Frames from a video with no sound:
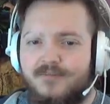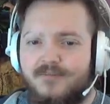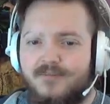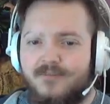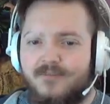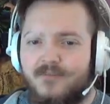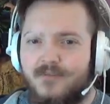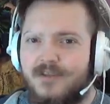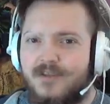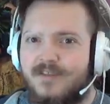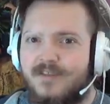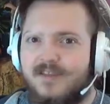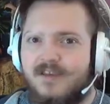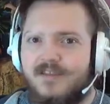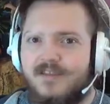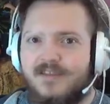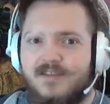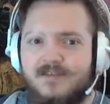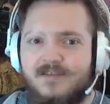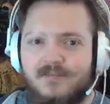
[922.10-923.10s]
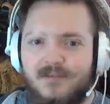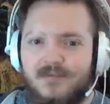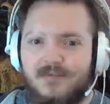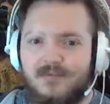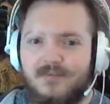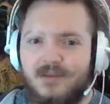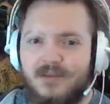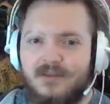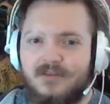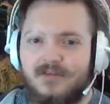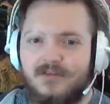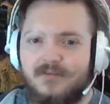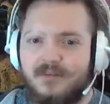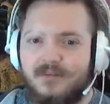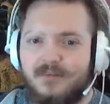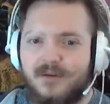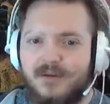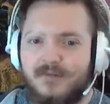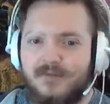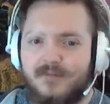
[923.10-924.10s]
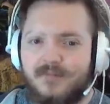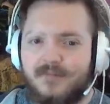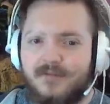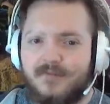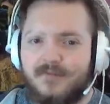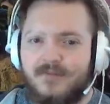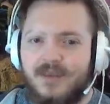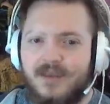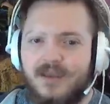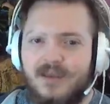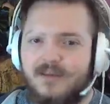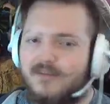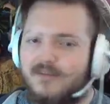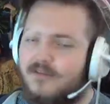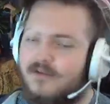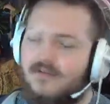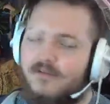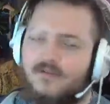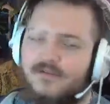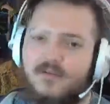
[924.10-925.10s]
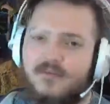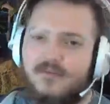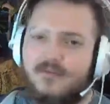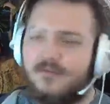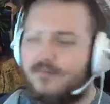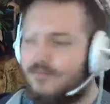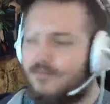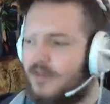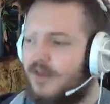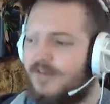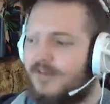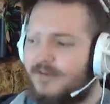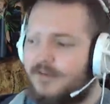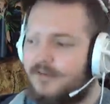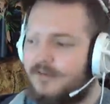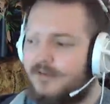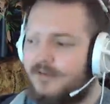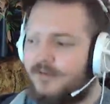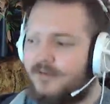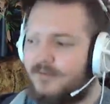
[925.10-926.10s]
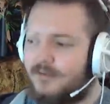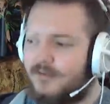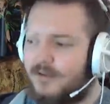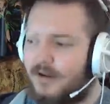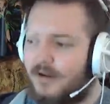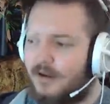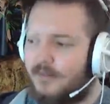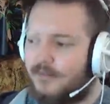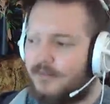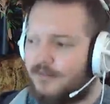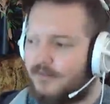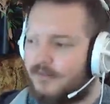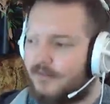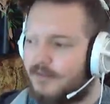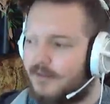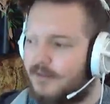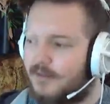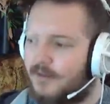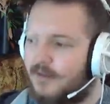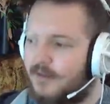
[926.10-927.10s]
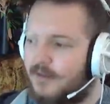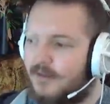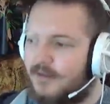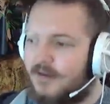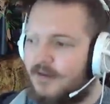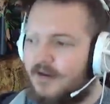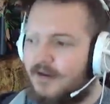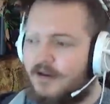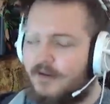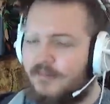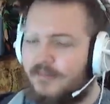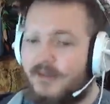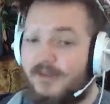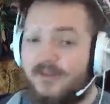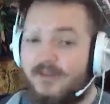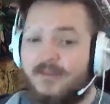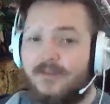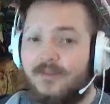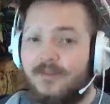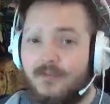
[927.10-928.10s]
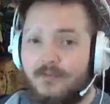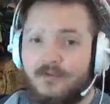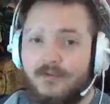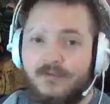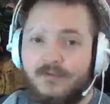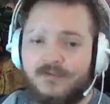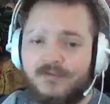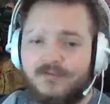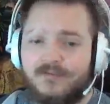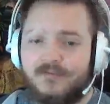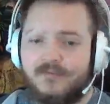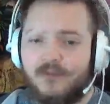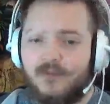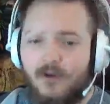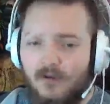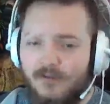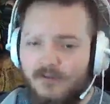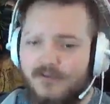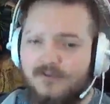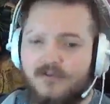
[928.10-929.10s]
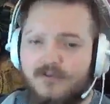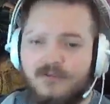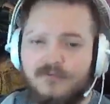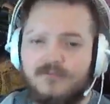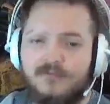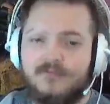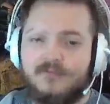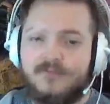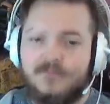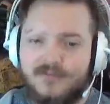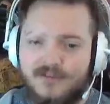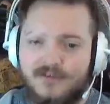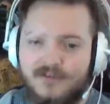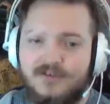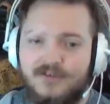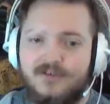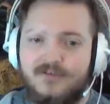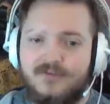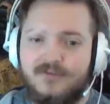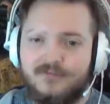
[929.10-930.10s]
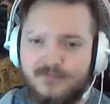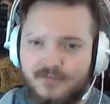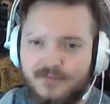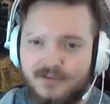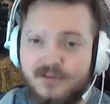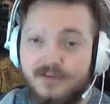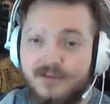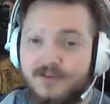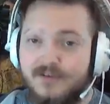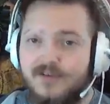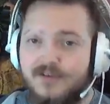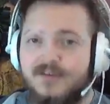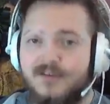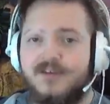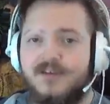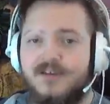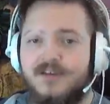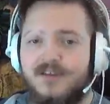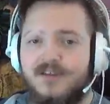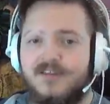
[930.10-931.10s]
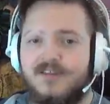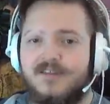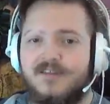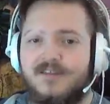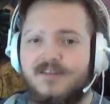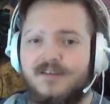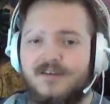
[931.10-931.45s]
resets, it would be a little bit better, but it's not horrible. I think it's definitely an option. And then Thorns, also still really good against